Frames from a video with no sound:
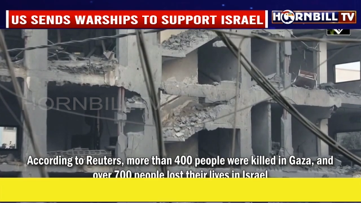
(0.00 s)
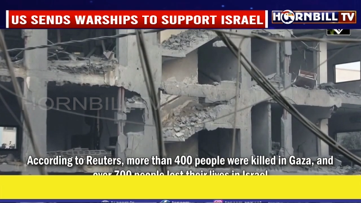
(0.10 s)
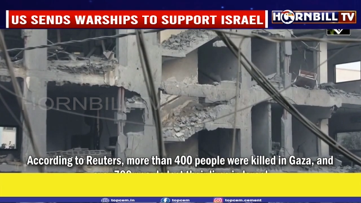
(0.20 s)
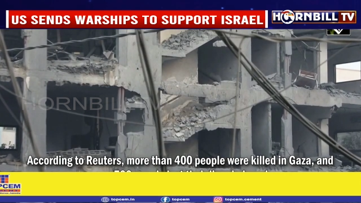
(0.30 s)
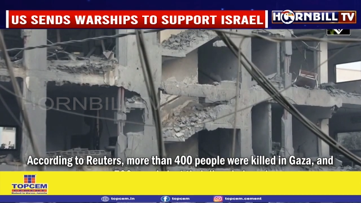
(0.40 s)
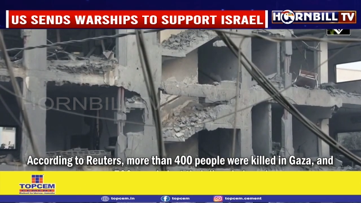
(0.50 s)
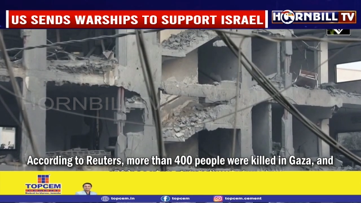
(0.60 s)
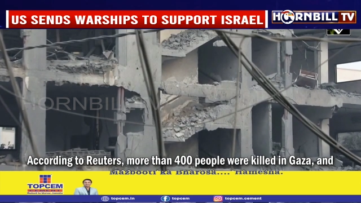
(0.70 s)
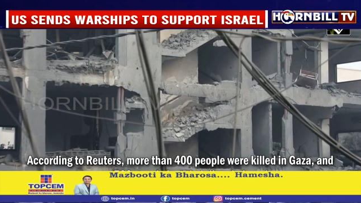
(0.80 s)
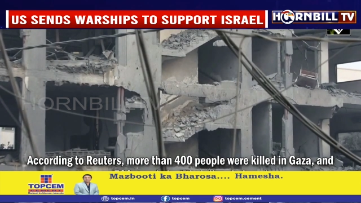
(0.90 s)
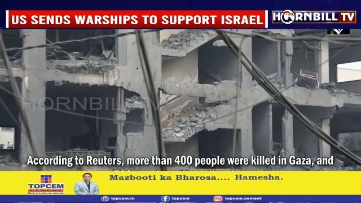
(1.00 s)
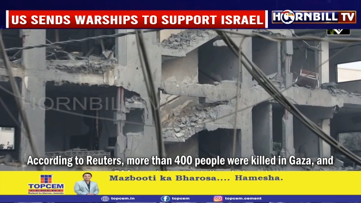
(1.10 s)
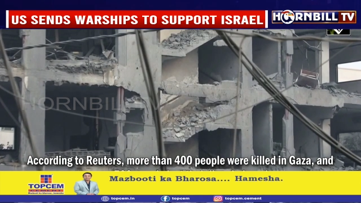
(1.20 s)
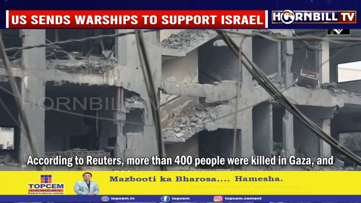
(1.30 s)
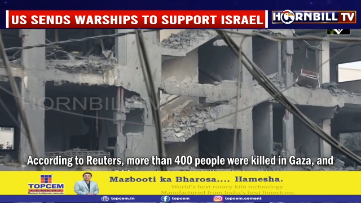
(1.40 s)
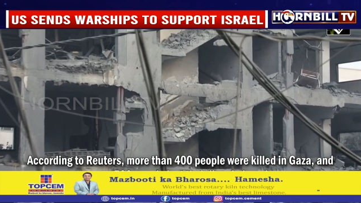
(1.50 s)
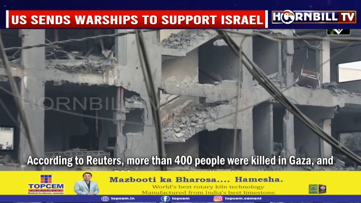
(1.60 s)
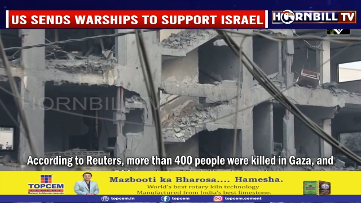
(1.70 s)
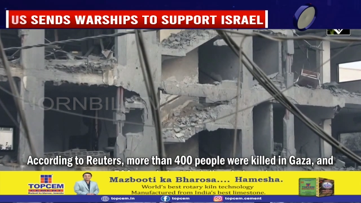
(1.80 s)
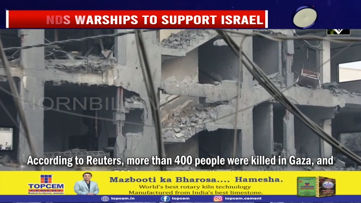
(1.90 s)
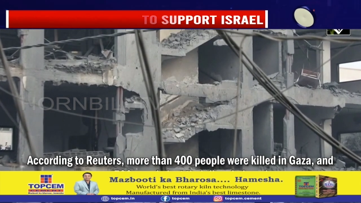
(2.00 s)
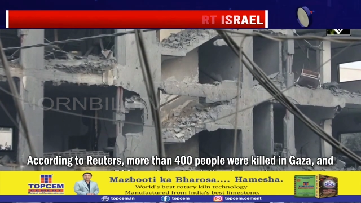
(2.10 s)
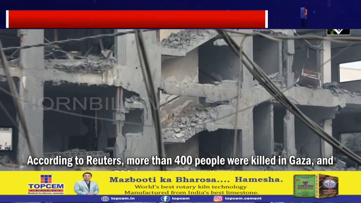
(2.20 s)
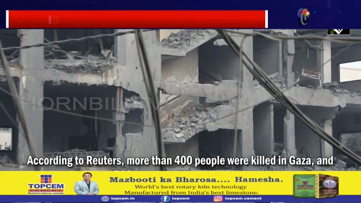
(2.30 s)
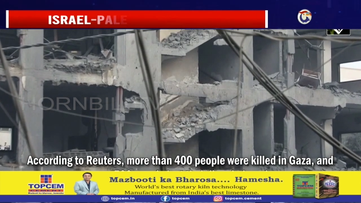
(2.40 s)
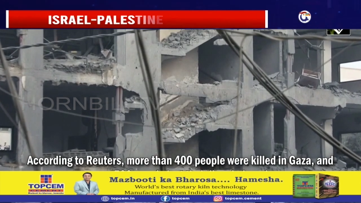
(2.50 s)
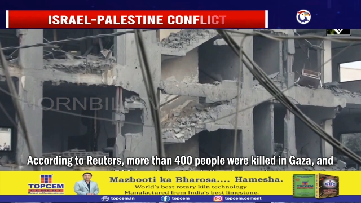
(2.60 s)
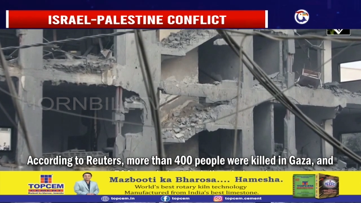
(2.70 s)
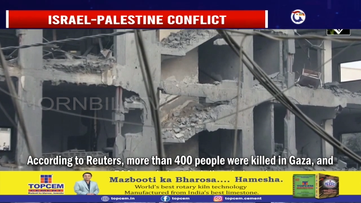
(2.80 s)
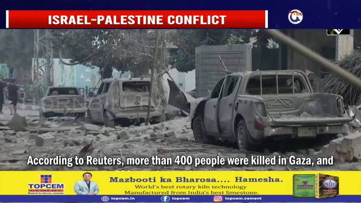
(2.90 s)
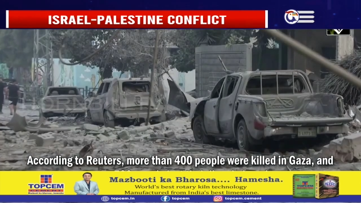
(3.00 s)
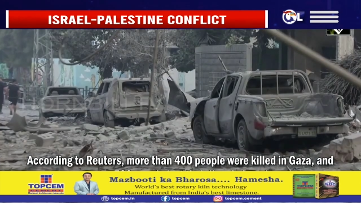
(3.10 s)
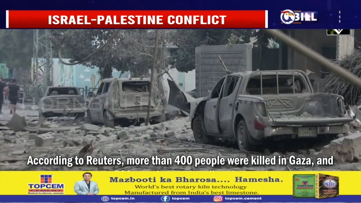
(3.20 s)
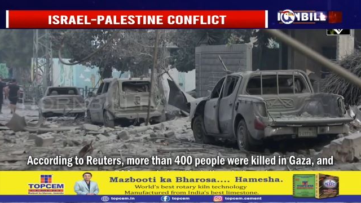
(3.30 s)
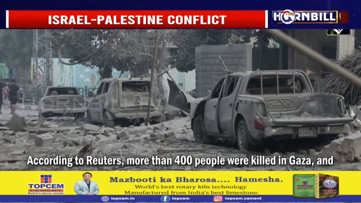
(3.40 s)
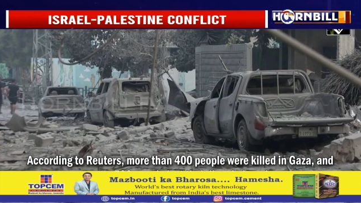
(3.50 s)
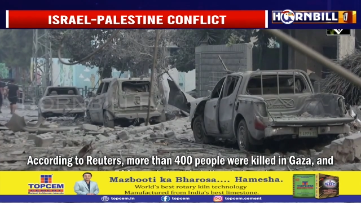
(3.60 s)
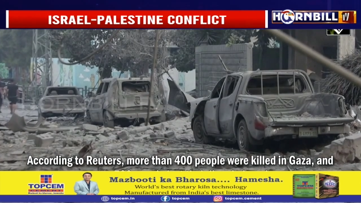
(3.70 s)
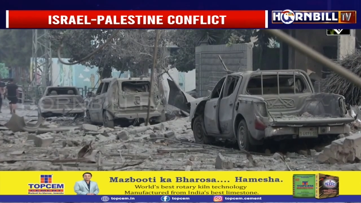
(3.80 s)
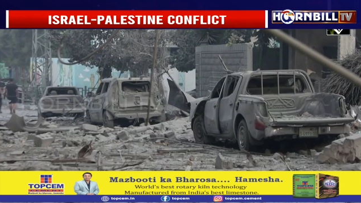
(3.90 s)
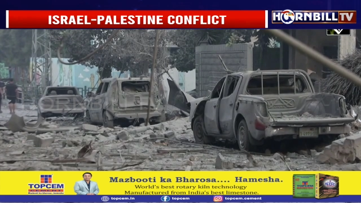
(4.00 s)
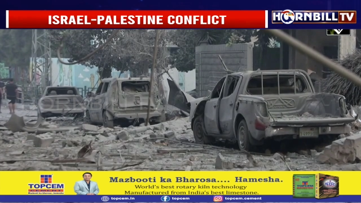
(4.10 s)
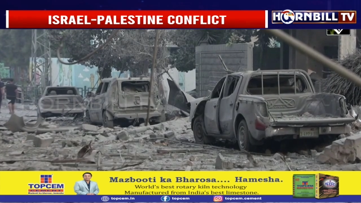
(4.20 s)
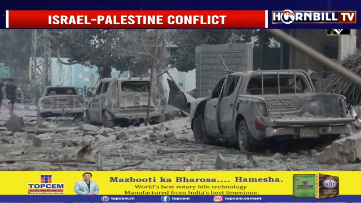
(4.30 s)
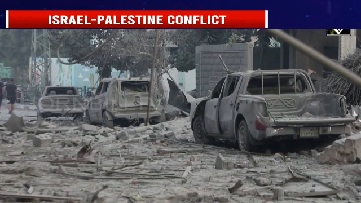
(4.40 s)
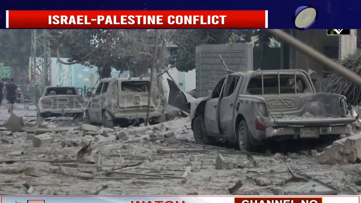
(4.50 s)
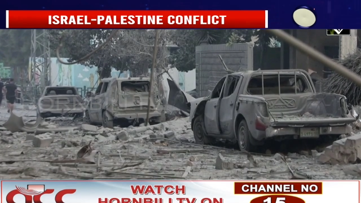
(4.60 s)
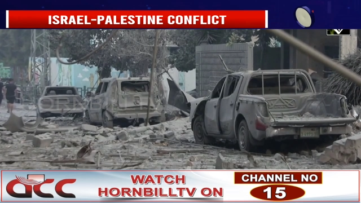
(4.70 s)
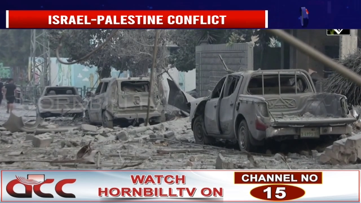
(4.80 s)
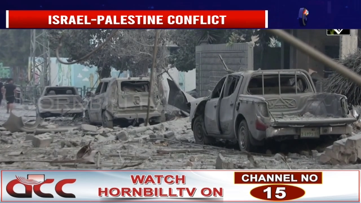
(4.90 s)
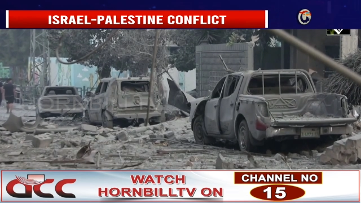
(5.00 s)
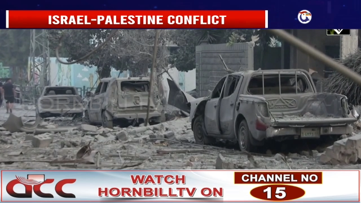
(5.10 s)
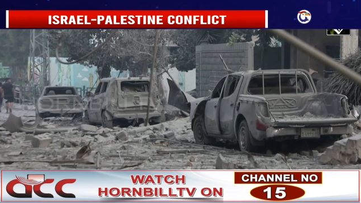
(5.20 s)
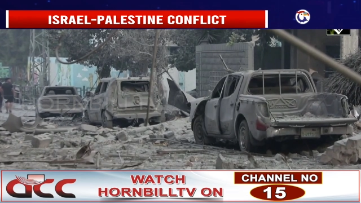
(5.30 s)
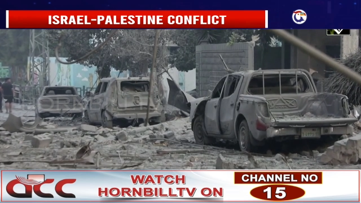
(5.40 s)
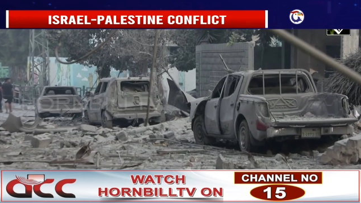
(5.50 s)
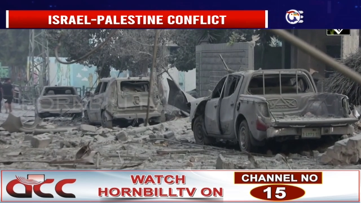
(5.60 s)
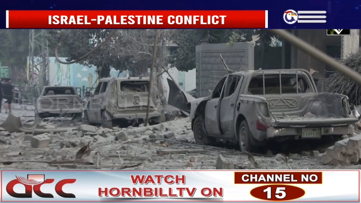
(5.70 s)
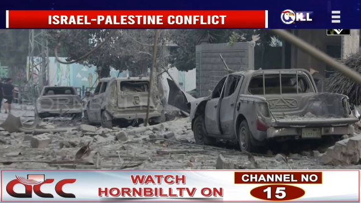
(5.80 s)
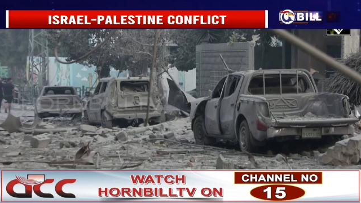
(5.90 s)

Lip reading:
(no speaker visible)